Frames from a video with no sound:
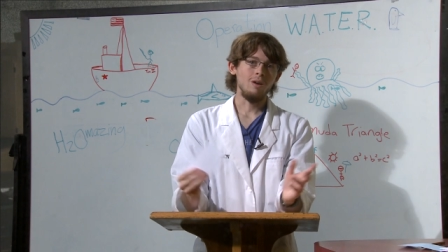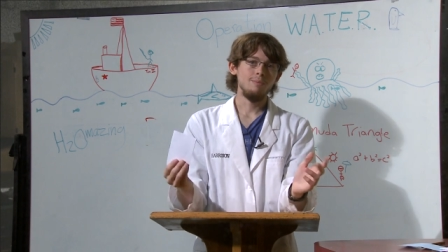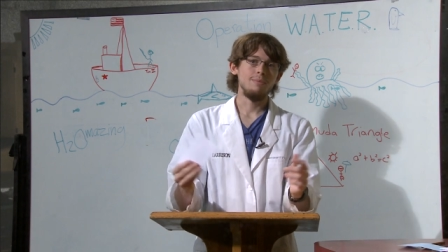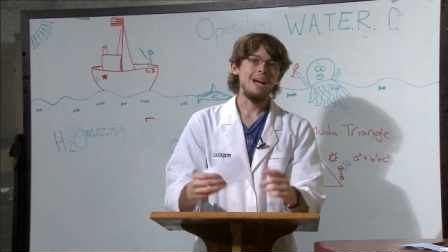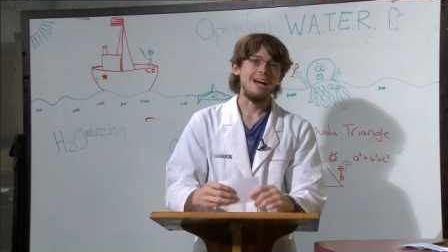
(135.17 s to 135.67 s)

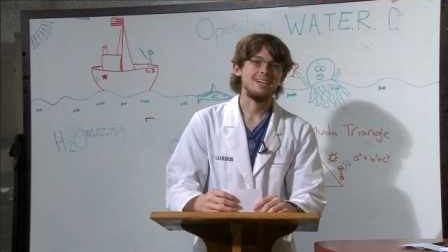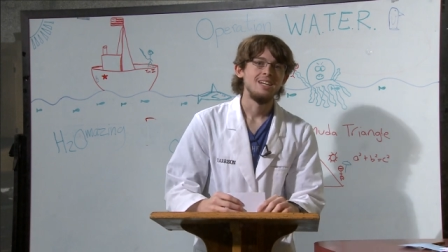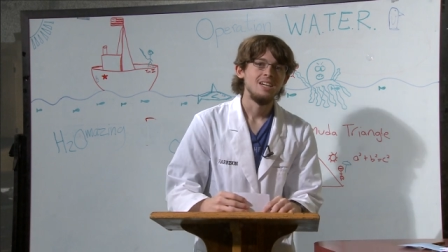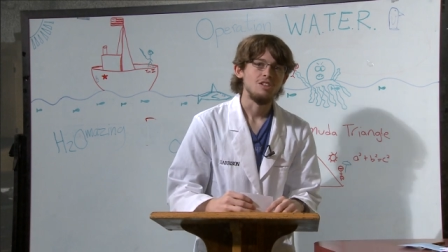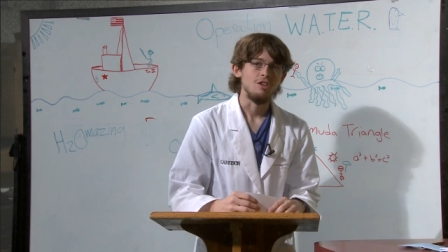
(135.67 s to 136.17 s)
back.
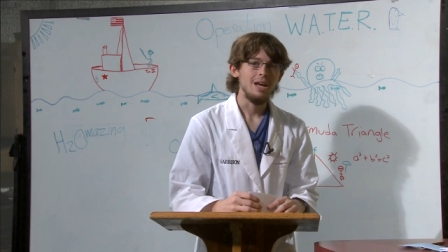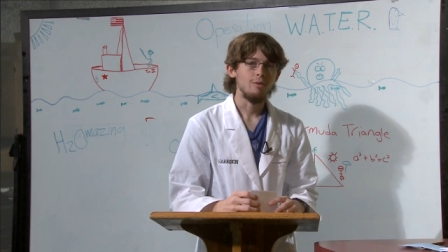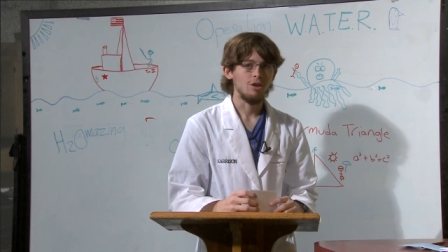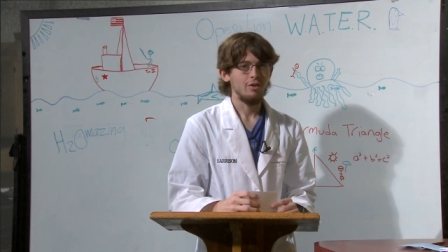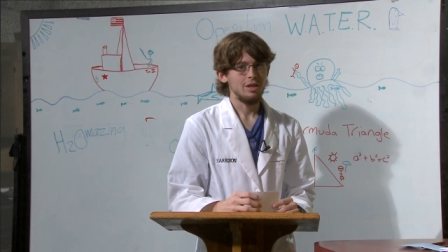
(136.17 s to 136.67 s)
Today
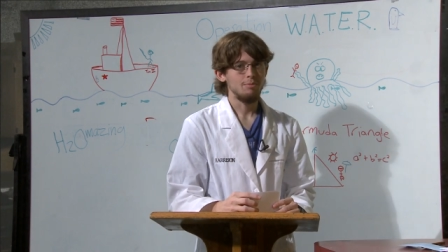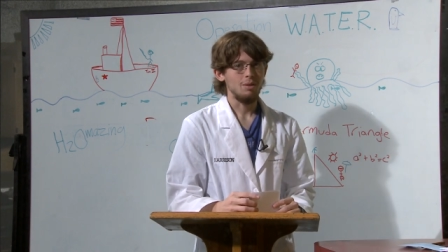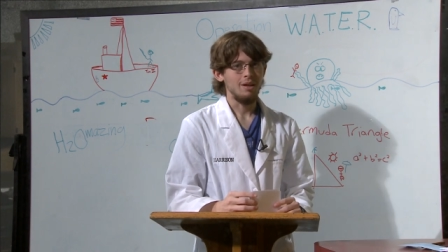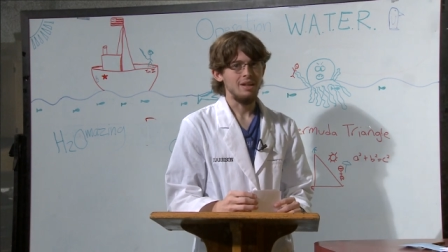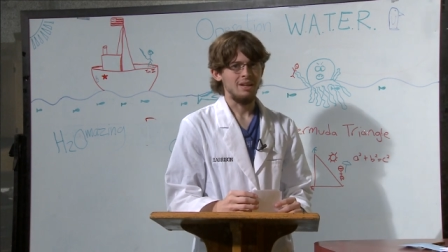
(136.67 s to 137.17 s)
we're going to
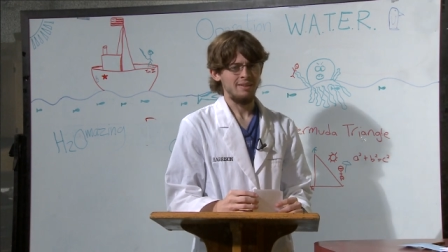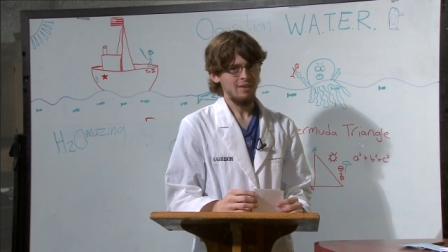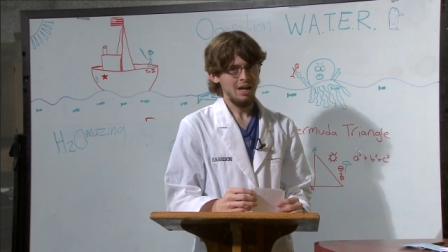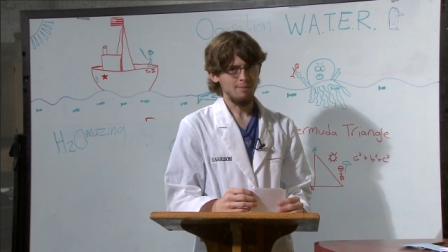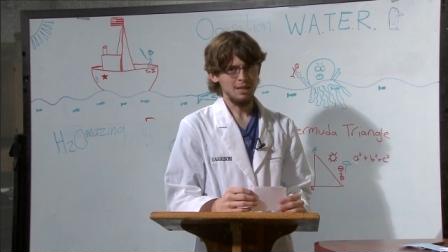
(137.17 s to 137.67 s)
play an
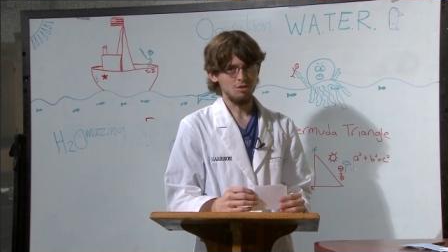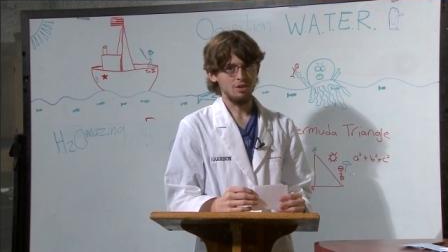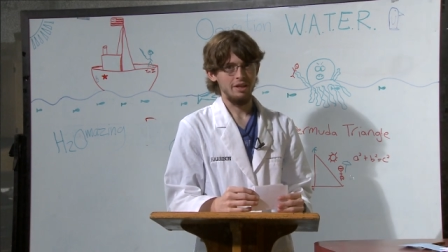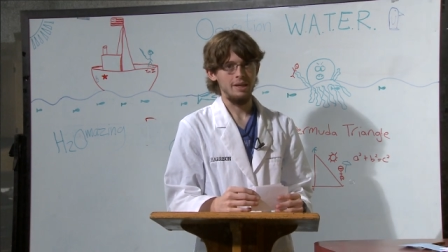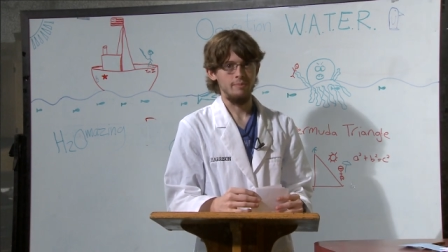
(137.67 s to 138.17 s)
environmental
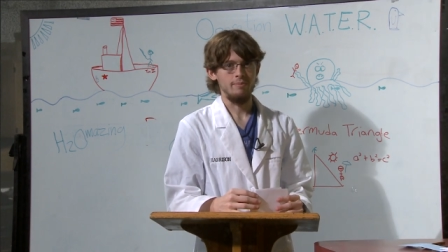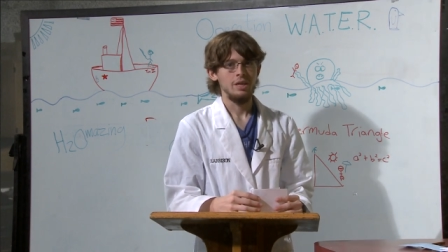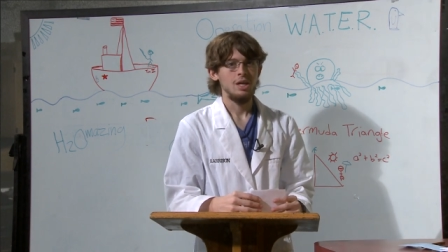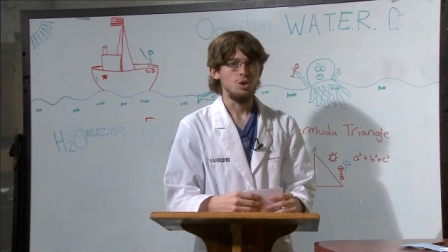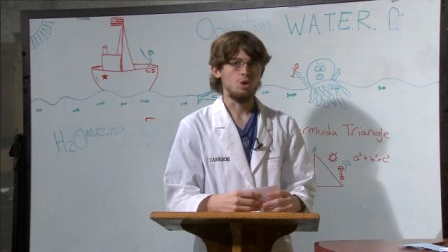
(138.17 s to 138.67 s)
game.
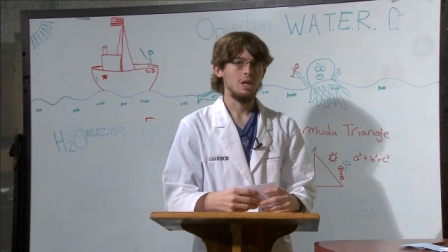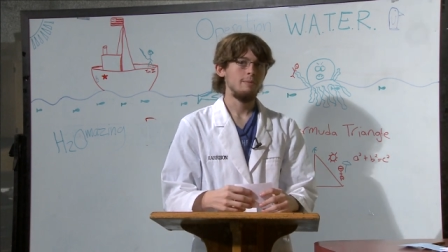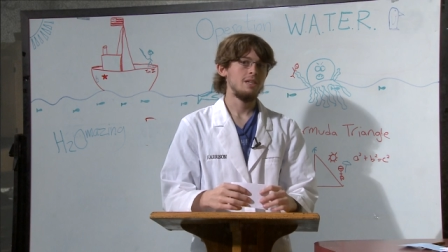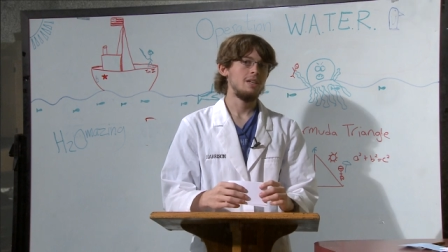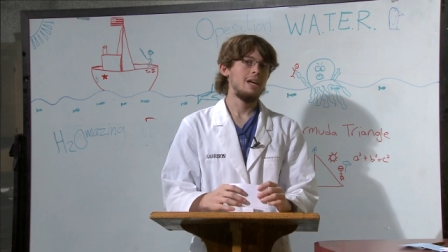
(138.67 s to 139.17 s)
Joining
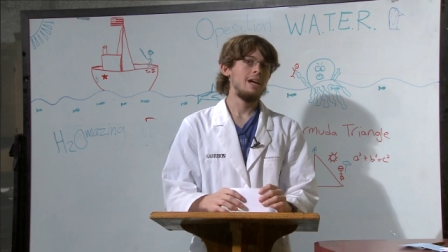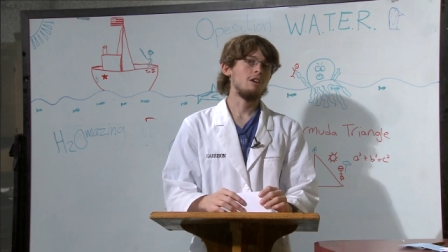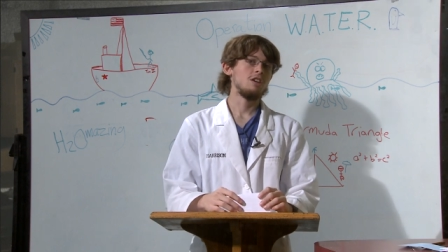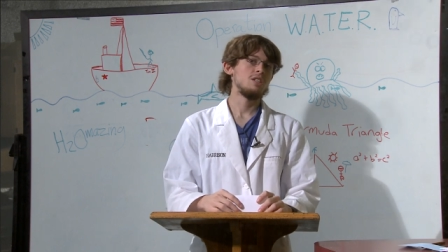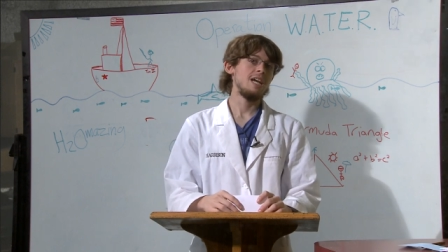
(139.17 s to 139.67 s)
me today are
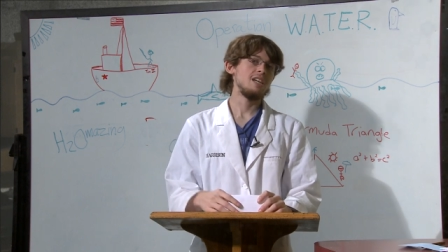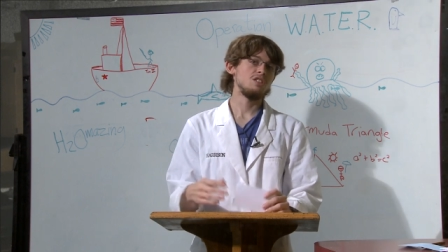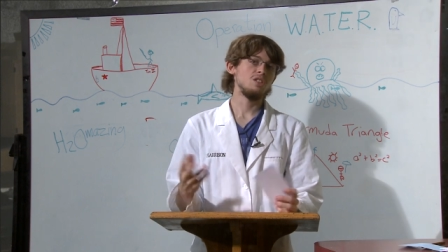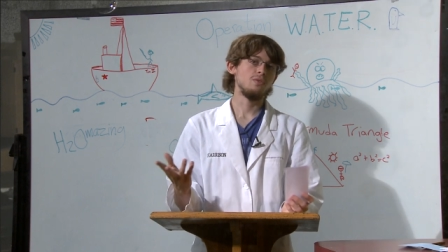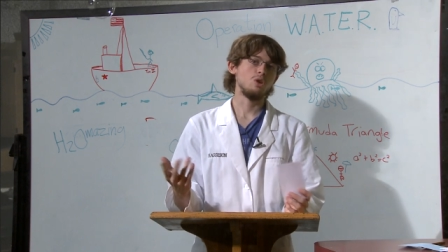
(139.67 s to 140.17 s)

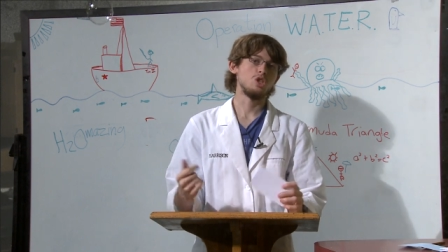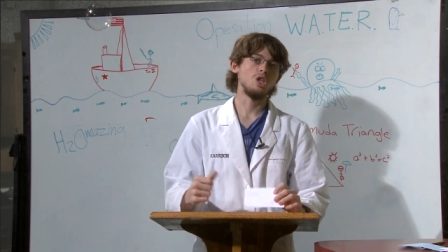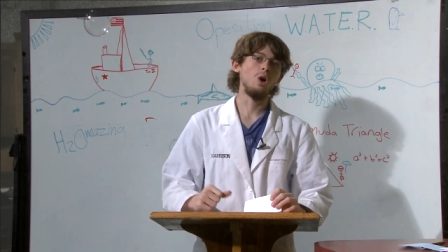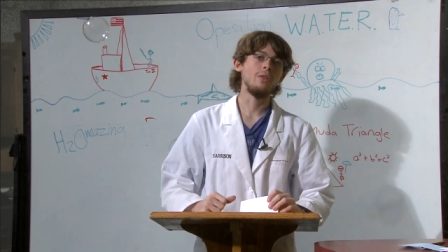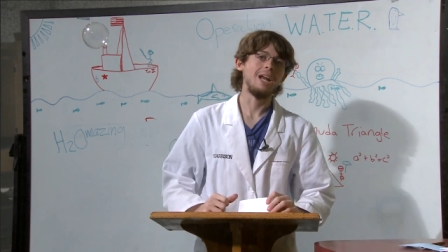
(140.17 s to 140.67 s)
contestants for a
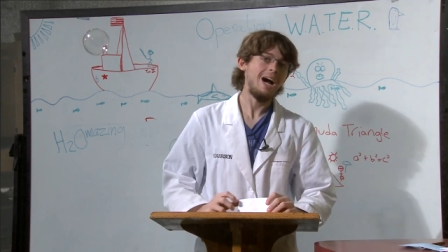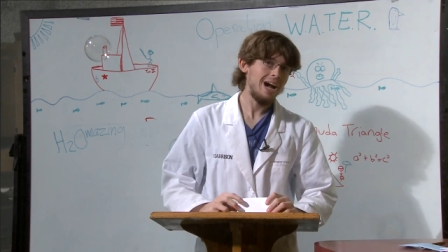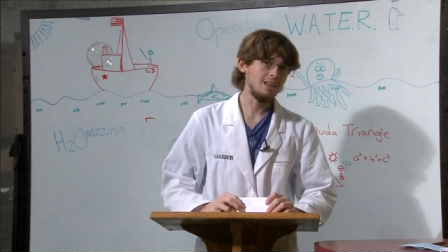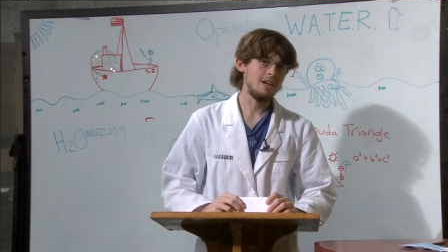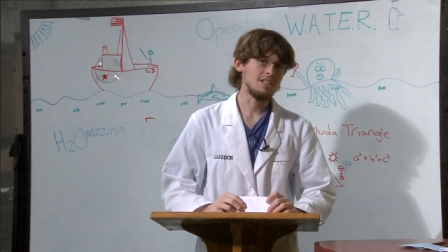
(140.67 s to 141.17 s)
show that
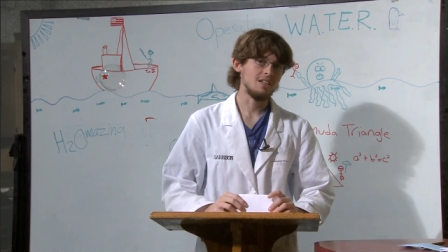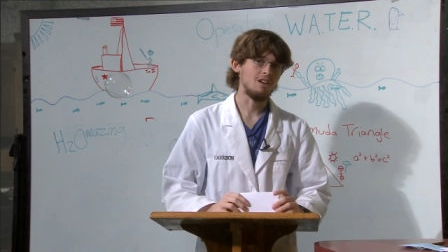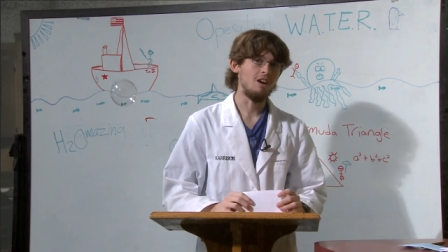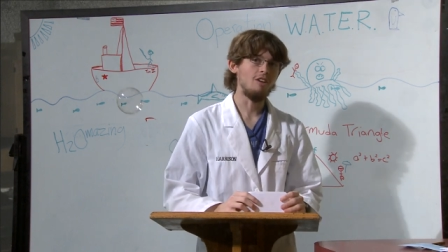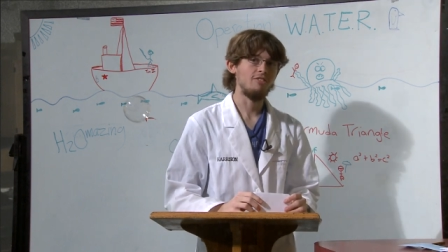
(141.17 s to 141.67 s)
I like to
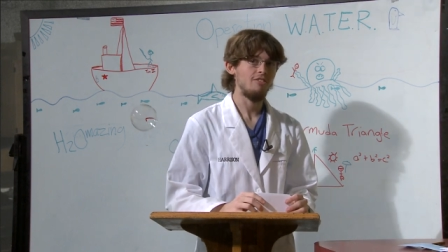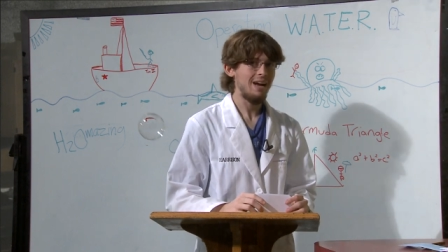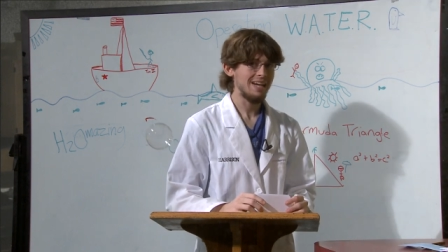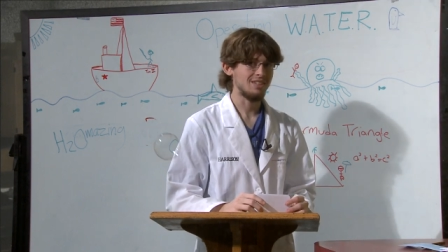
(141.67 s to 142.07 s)
call Fact or